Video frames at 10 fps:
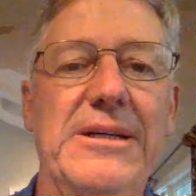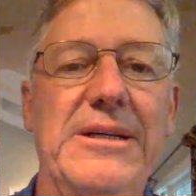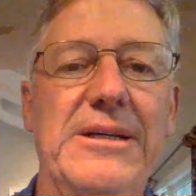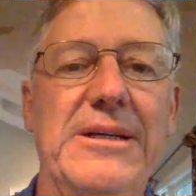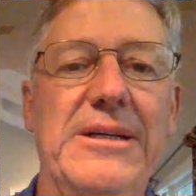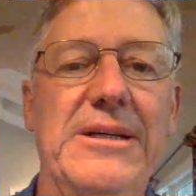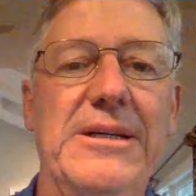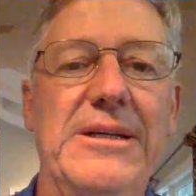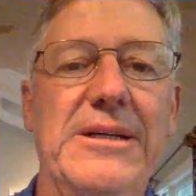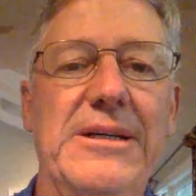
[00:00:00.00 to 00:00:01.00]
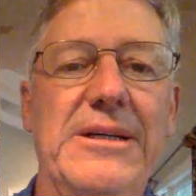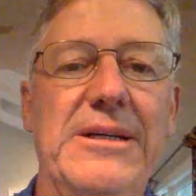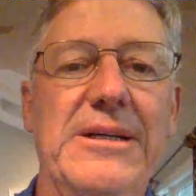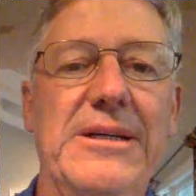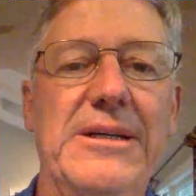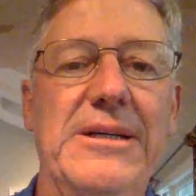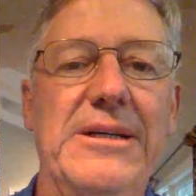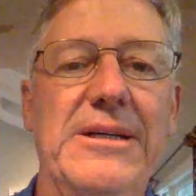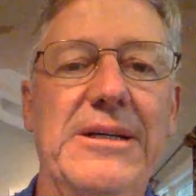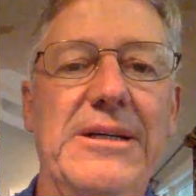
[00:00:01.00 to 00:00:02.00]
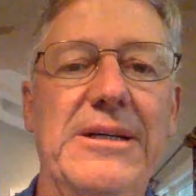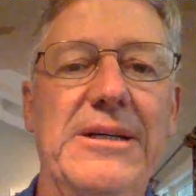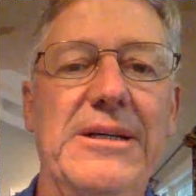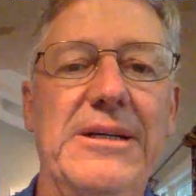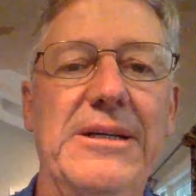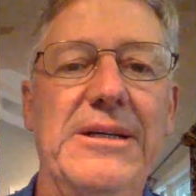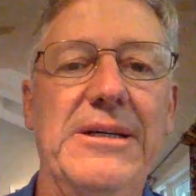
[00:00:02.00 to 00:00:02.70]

And what these birds are doing is just following their own instinct.